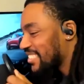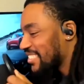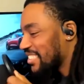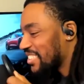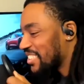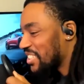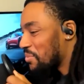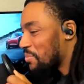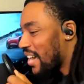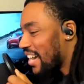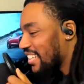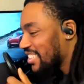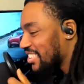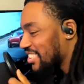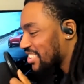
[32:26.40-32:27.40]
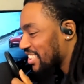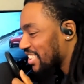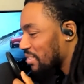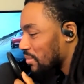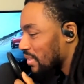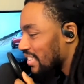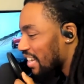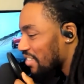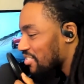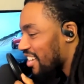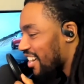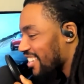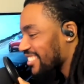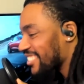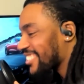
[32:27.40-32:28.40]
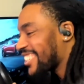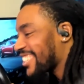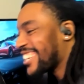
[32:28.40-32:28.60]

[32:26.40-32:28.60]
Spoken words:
because you hit midlife crisis.